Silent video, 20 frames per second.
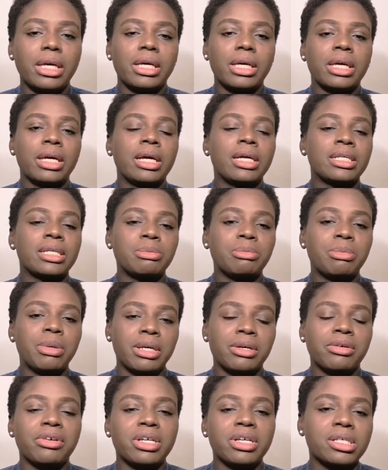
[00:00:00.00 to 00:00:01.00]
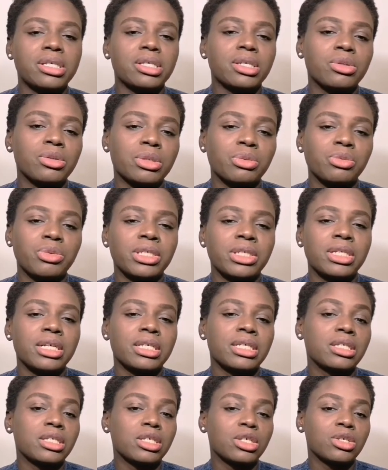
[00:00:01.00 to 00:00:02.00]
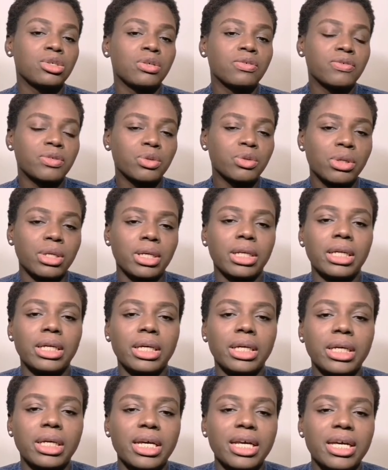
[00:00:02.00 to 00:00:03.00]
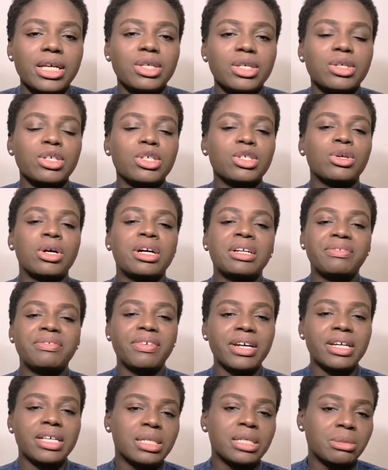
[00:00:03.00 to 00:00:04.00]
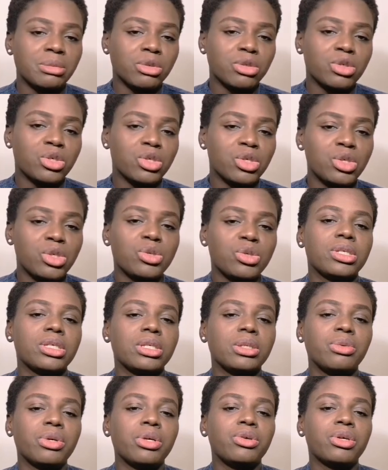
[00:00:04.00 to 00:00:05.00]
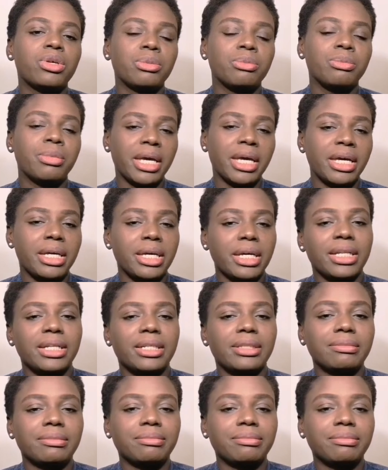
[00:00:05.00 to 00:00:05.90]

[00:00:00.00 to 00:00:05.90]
It has big crystals which doesn't dissolve quickly, so it's not advisable to use it when you're baking.